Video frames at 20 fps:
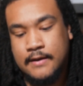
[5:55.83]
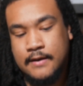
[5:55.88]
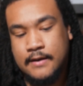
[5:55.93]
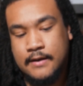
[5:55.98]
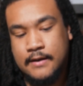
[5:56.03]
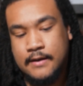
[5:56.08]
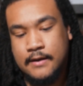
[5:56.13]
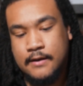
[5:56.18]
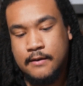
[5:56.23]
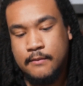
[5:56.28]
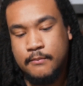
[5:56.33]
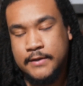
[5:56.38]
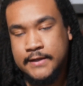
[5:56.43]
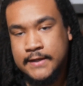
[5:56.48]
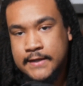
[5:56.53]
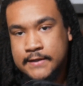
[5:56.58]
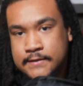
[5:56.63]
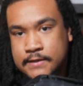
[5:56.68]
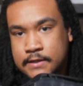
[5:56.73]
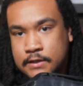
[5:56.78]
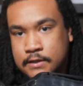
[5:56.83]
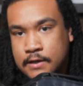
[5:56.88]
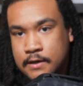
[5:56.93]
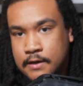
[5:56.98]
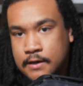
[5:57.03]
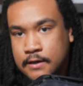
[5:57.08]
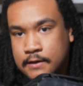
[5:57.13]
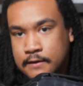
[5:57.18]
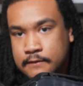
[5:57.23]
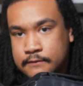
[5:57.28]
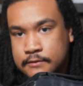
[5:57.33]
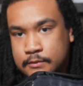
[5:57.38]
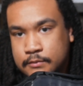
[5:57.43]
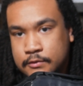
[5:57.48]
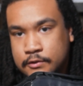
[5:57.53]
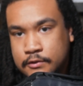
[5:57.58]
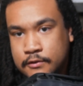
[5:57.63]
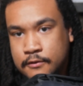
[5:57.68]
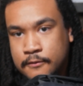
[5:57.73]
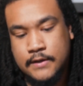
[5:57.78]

but they still are comfortable.